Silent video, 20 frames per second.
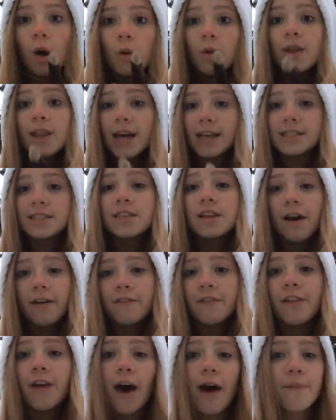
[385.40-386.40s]
Well, that's
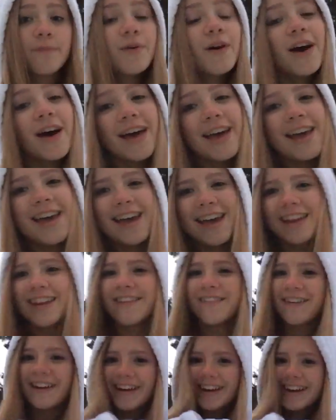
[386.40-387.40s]
enough of that. But
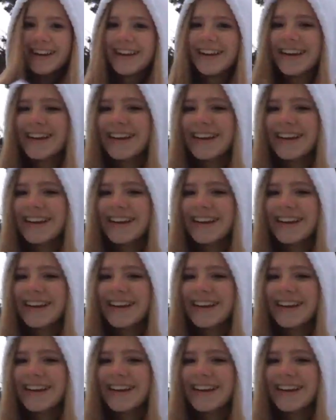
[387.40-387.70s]
anyway,